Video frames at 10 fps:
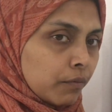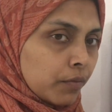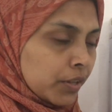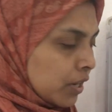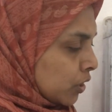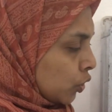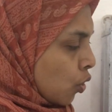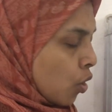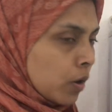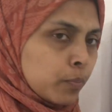it is
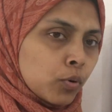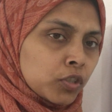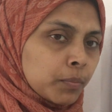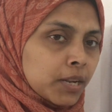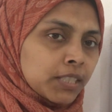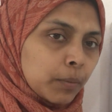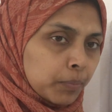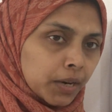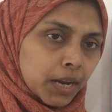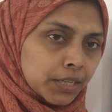not possible to
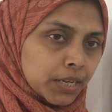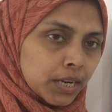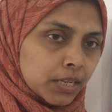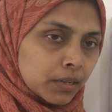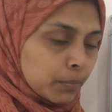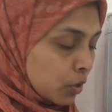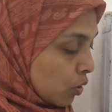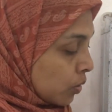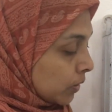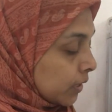subtract 8
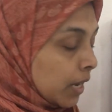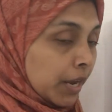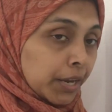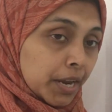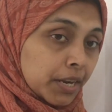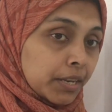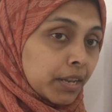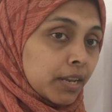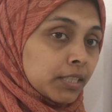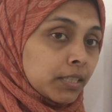because 8
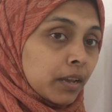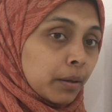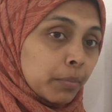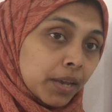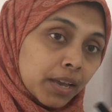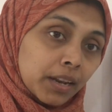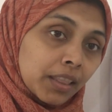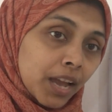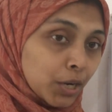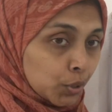is bigger
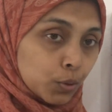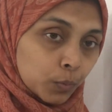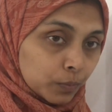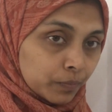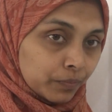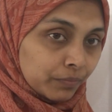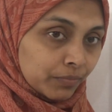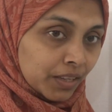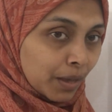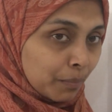than 2.
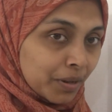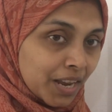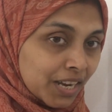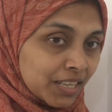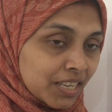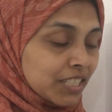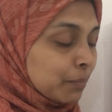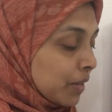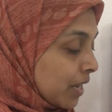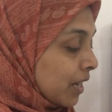The number 8 is
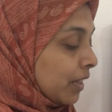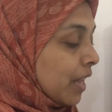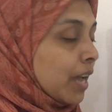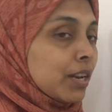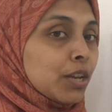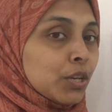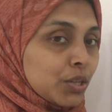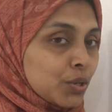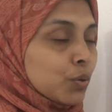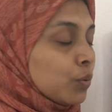bigger than
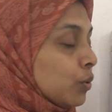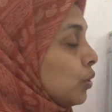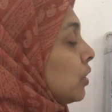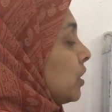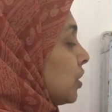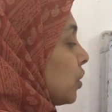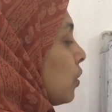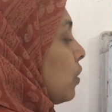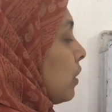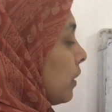2.
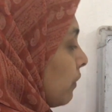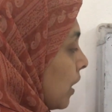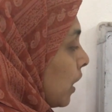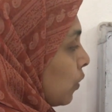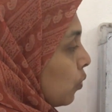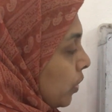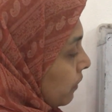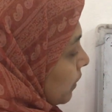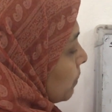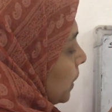So we are doing
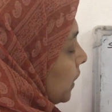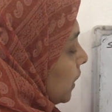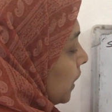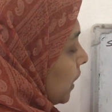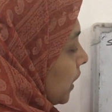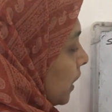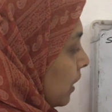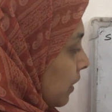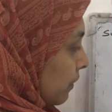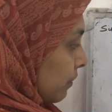one method here.
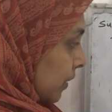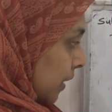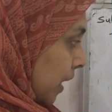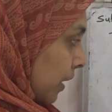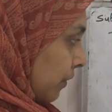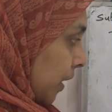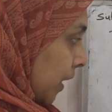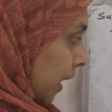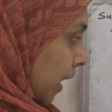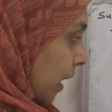Then we
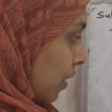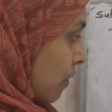take